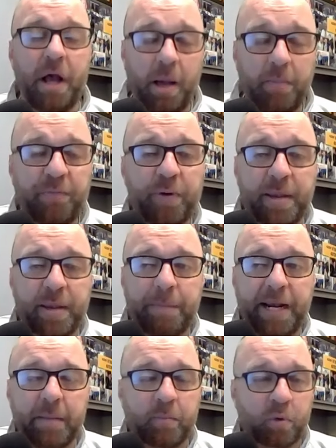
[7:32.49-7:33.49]
Humphrey and
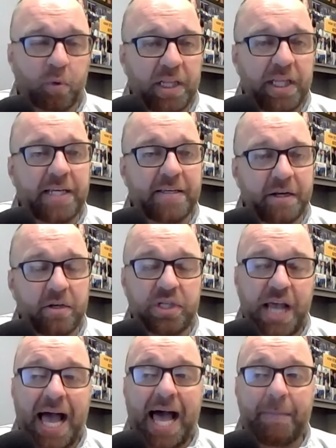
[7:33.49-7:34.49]
Beanum really did a
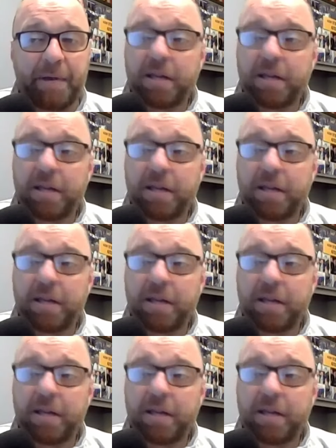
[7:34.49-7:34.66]
job.